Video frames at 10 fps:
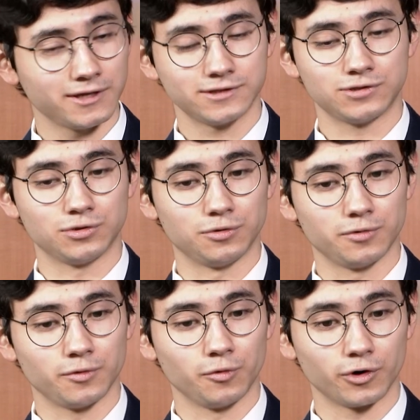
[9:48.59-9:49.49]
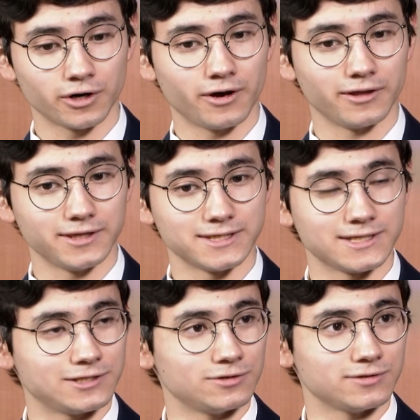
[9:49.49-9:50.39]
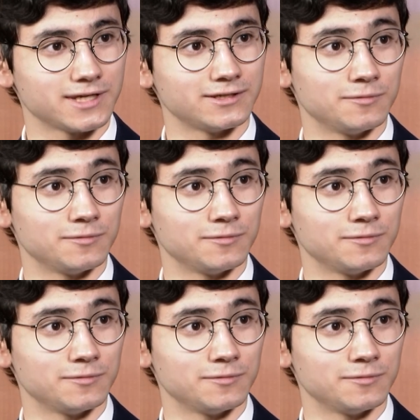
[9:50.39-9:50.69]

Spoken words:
to work on these issues and to